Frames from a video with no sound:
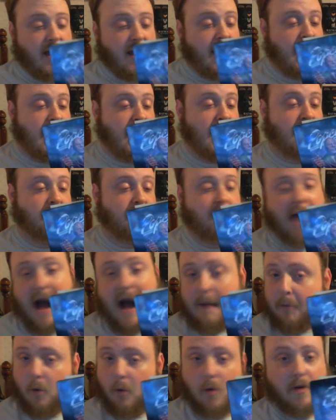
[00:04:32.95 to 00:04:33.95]
And
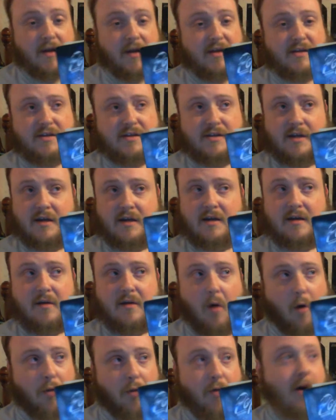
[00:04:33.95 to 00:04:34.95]
Popcorn is,
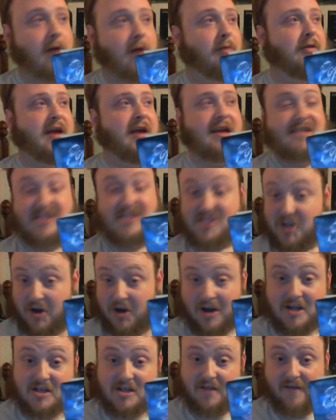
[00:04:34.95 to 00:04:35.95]
although I don't think it's as good
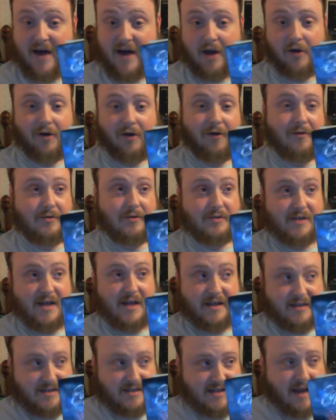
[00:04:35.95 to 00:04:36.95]
as The Final Girls,
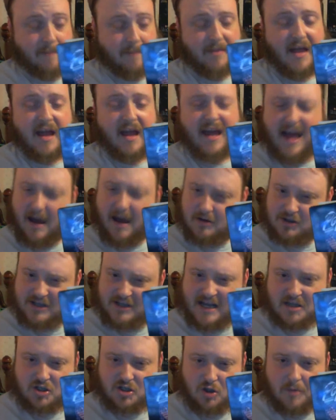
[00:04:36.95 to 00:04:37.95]
it's the same thing. I just
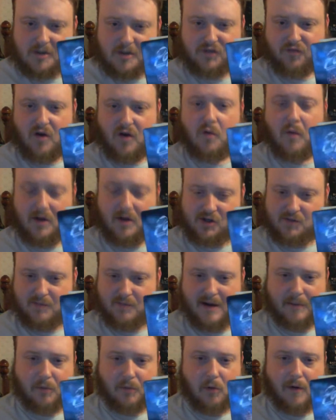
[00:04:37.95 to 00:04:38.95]
had so much fun watching
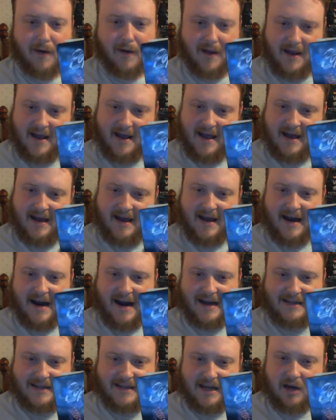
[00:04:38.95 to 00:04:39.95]
Popcorn.
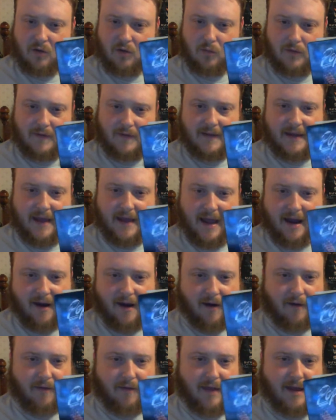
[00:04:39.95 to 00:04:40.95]
I didn't really
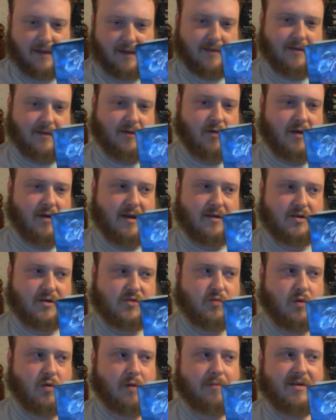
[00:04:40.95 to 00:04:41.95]
care that the kills
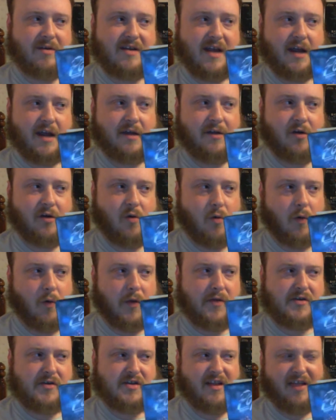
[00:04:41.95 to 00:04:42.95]
weren't particularly gory.
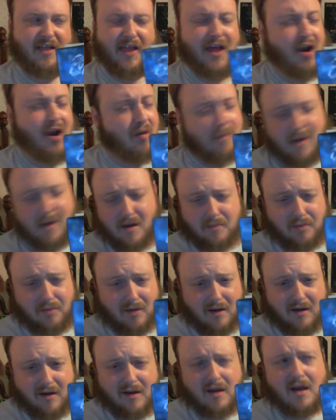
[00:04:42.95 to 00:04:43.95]
There's a little bit of
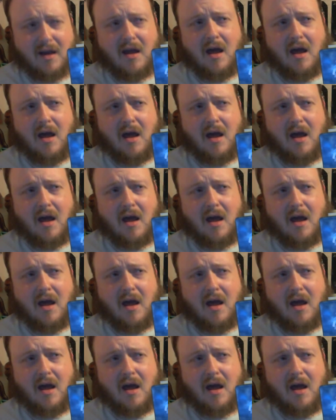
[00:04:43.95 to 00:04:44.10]
blood.